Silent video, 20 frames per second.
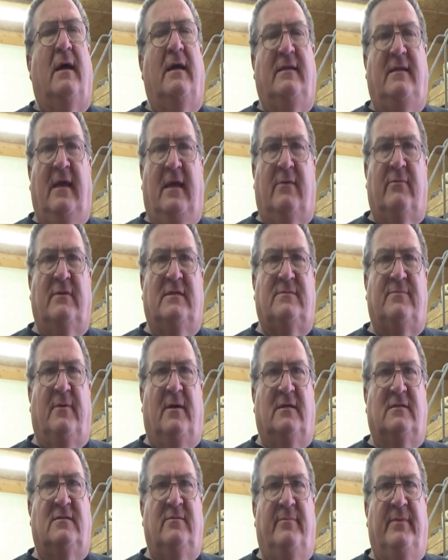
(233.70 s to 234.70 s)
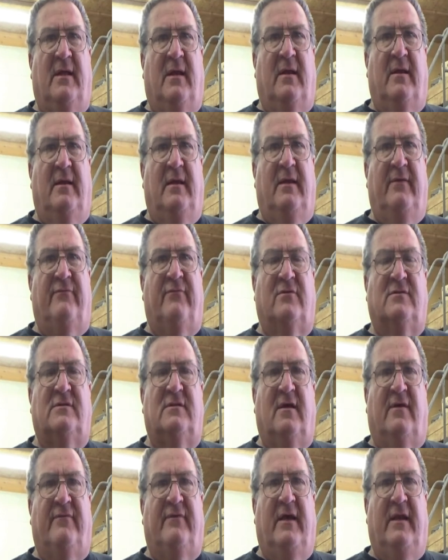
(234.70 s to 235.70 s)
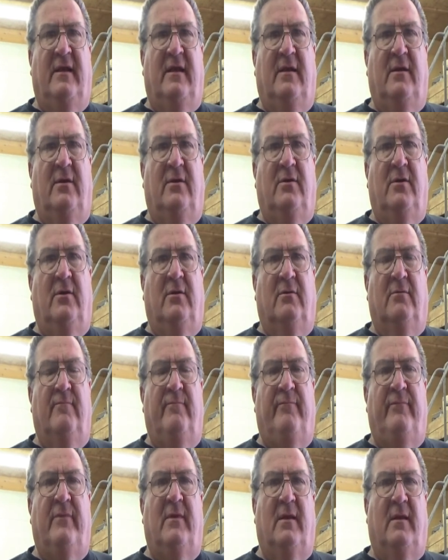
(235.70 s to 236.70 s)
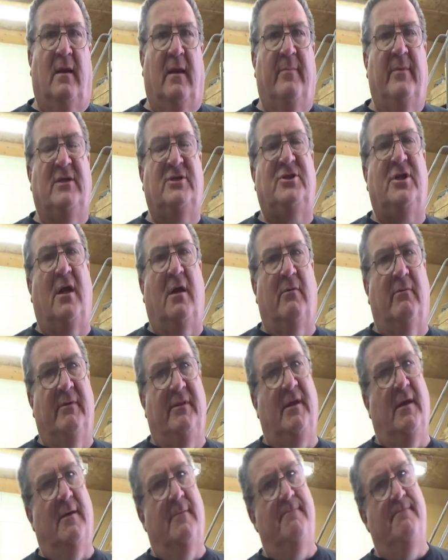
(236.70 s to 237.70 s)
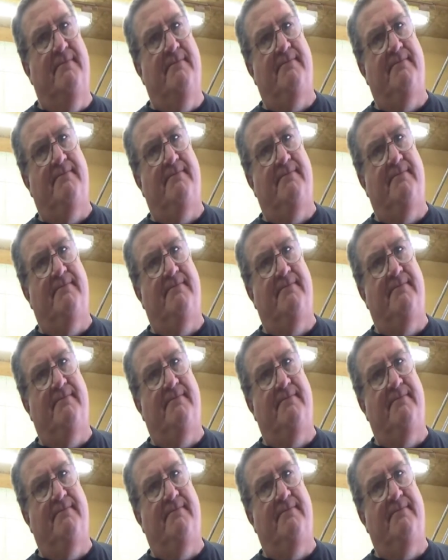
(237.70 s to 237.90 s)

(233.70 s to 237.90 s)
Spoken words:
I take responsibility for stuff I didn't do. And let me share with you.